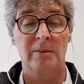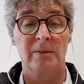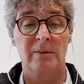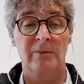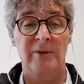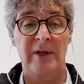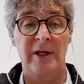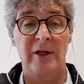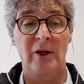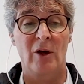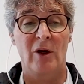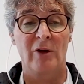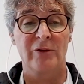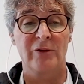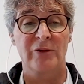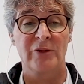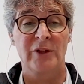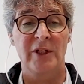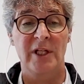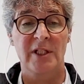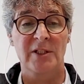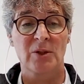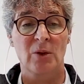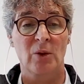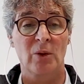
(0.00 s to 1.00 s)
very often
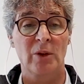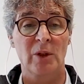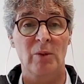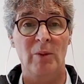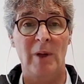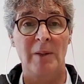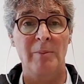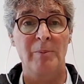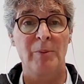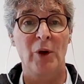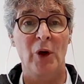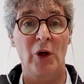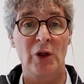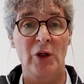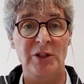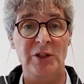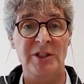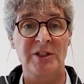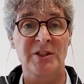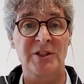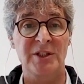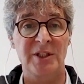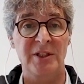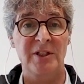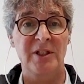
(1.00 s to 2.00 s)
there's only one person
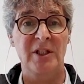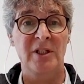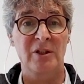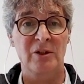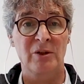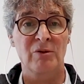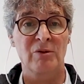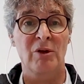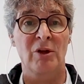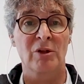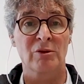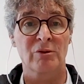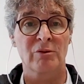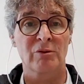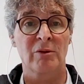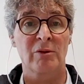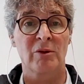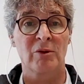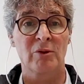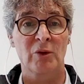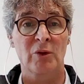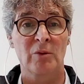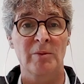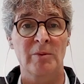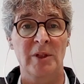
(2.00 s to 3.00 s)
sitting in the control
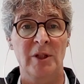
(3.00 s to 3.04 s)
room.